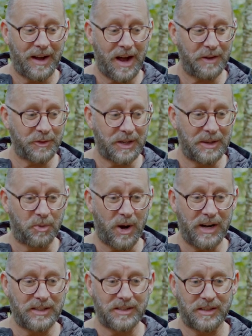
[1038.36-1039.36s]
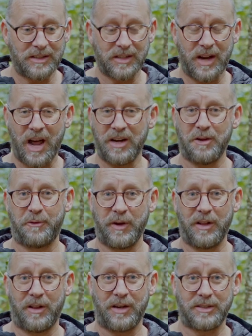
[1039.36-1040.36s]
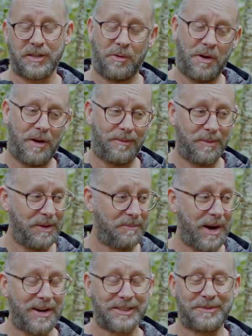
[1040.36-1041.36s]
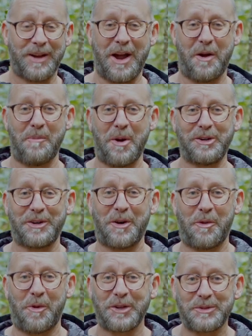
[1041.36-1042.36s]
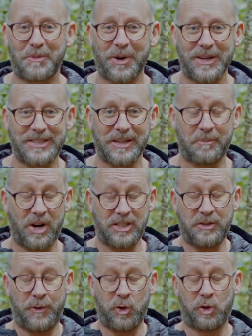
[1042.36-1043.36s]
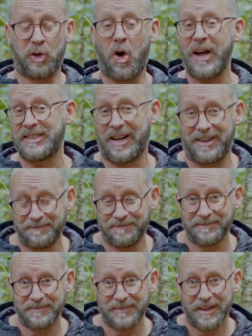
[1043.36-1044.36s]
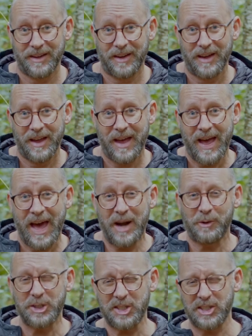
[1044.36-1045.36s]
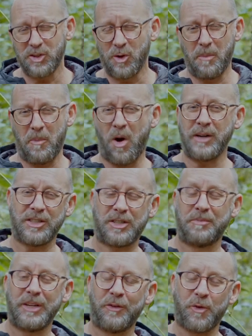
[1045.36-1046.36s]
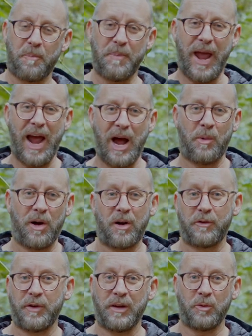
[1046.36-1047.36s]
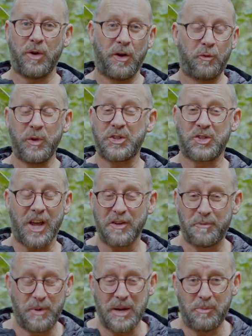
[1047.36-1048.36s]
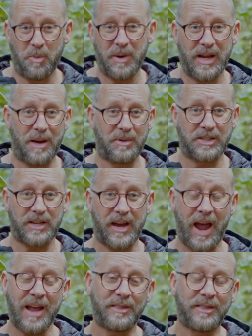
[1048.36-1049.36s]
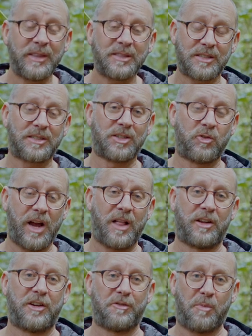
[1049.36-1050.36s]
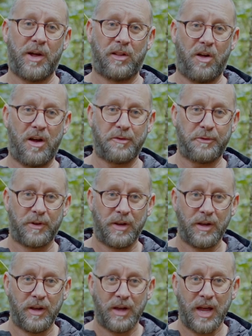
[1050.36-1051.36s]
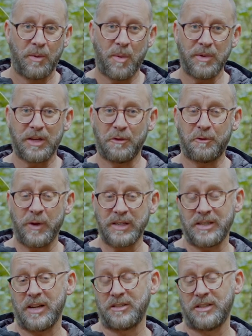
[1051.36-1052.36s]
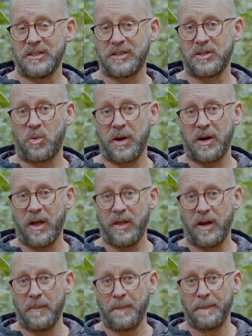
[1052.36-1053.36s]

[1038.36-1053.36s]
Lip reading: after he prayed, he said, how do you feel? And I said, well, I'm a bit embarrassed about how emotional I was. But I said, but I just feel lighter. And it was just a reminder to me of the power of it, of with safe people being able to say, hey, this is the reality of my life. And when we confess our sins to one another